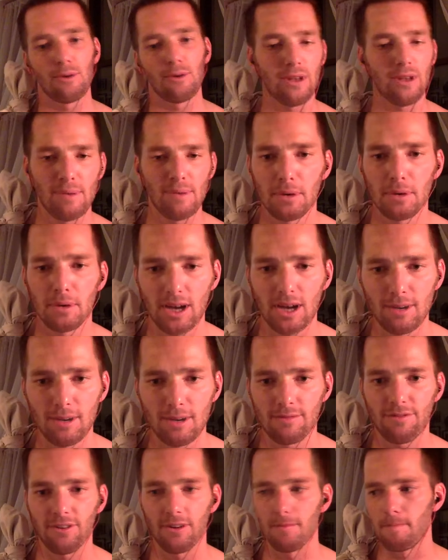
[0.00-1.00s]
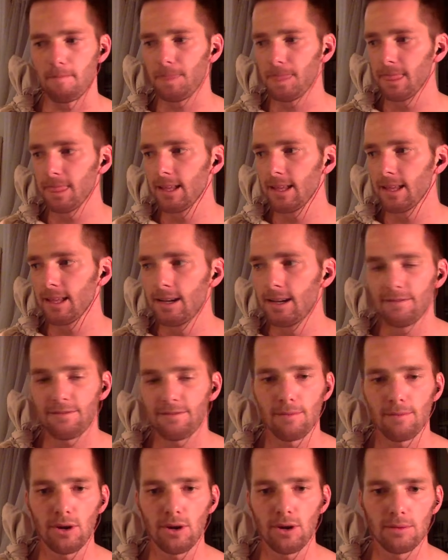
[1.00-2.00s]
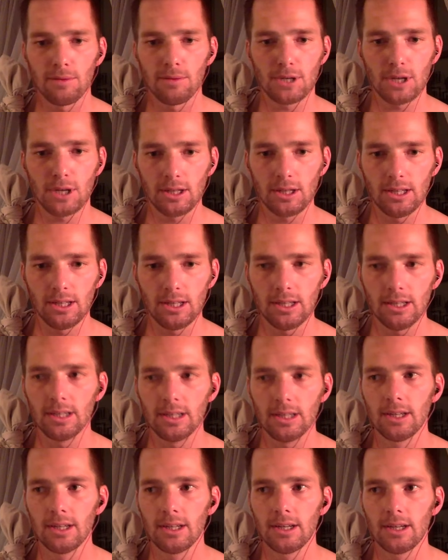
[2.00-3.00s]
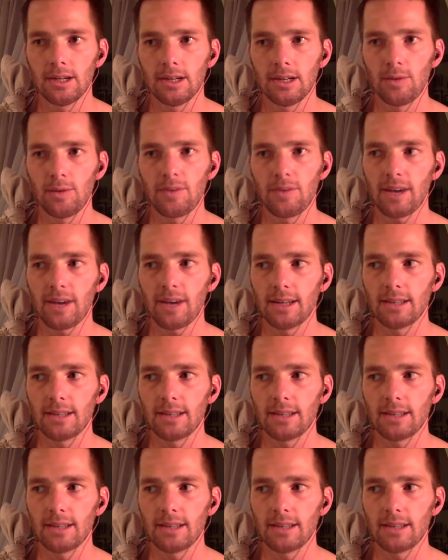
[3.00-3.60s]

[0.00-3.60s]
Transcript: have people coming in from Europe, Chile. We've got